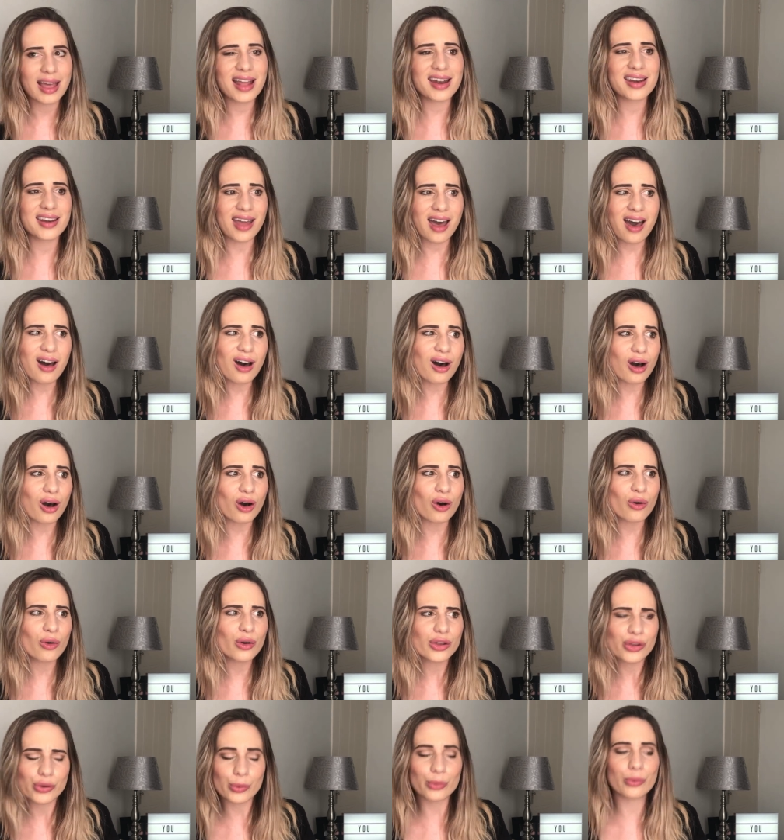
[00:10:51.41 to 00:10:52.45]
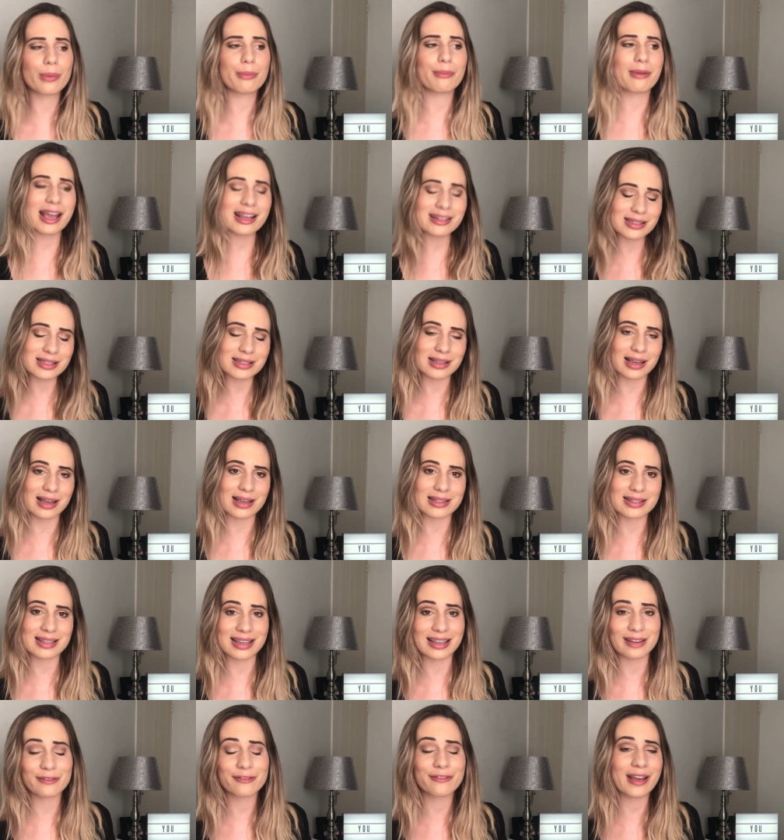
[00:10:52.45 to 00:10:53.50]
and now you're
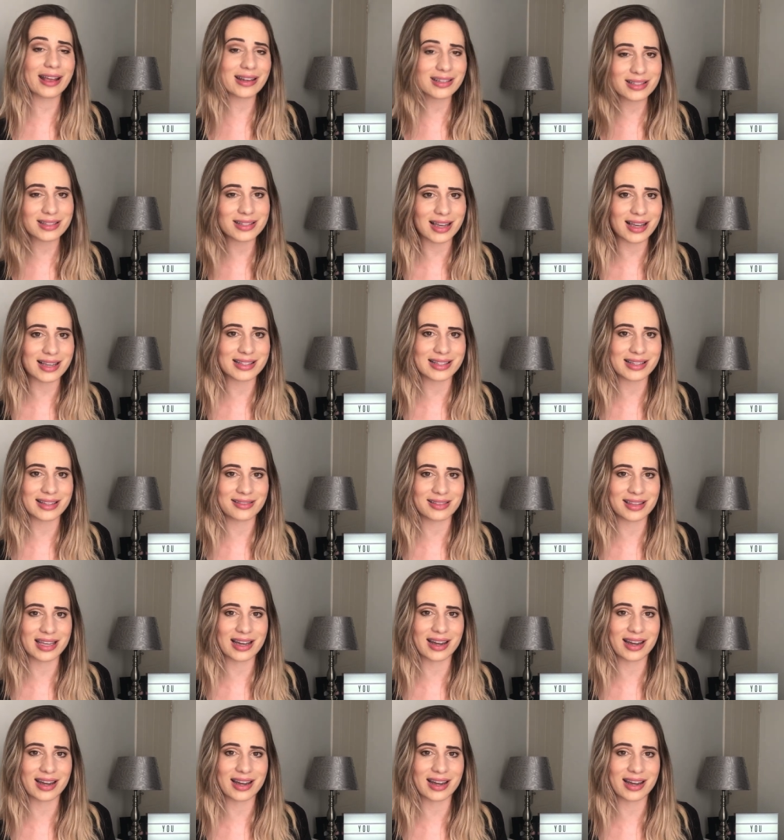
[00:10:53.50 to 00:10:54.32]
romanticizing and fantasizing the